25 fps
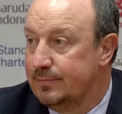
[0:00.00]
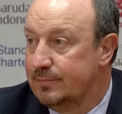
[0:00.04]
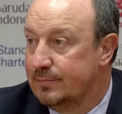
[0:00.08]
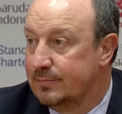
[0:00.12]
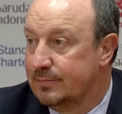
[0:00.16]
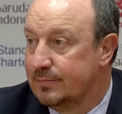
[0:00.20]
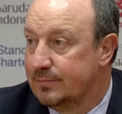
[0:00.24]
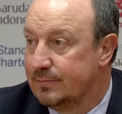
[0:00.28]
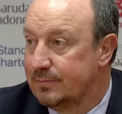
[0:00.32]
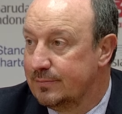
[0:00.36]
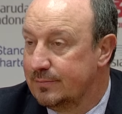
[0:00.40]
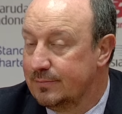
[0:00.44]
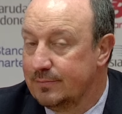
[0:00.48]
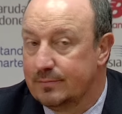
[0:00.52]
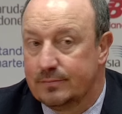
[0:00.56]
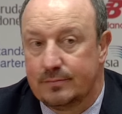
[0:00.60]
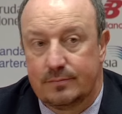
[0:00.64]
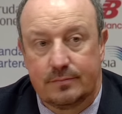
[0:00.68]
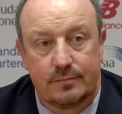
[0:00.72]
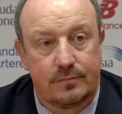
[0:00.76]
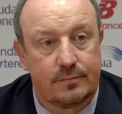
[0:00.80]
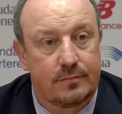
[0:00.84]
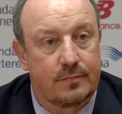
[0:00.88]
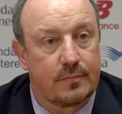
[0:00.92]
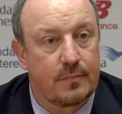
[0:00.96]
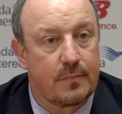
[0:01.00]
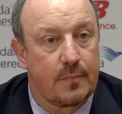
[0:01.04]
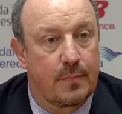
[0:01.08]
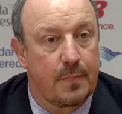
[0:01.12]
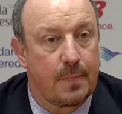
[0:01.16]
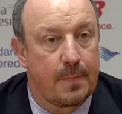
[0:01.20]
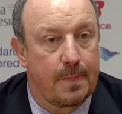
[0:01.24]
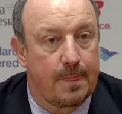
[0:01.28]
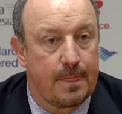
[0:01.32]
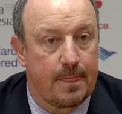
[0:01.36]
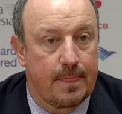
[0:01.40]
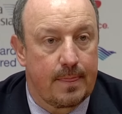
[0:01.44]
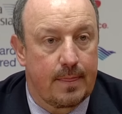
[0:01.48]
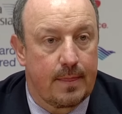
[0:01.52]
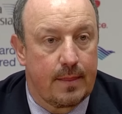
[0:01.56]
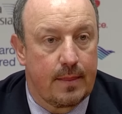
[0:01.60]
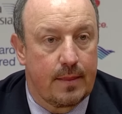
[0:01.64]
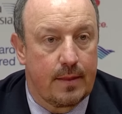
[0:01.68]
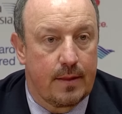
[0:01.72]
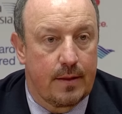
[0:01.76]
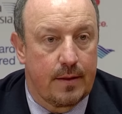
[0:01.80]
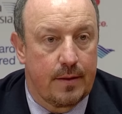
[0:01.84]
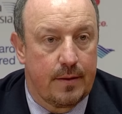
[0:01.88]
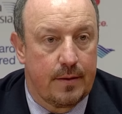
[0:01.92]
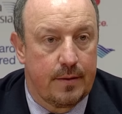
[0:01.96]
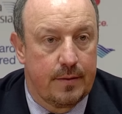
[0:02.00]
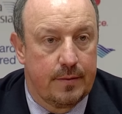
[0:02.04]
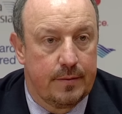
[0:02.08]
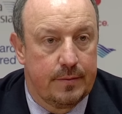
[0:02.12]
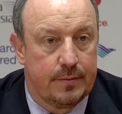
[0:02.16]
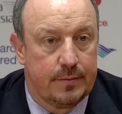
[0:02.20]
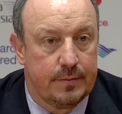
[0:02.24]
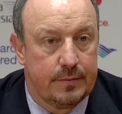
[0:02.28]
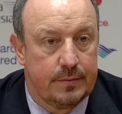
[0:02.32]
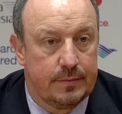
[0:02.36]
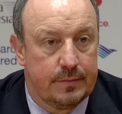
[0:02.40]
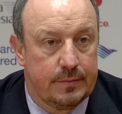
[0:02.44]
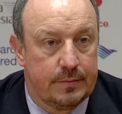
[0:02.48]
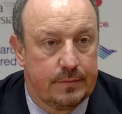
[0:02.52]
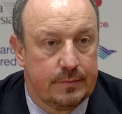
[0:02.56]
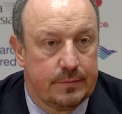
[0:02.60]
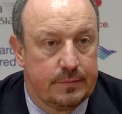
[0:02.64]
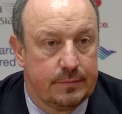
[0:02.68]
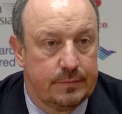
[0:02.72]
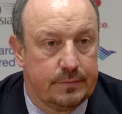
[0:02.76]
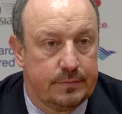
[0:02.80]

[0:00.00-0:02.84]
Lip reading: Nothing is said.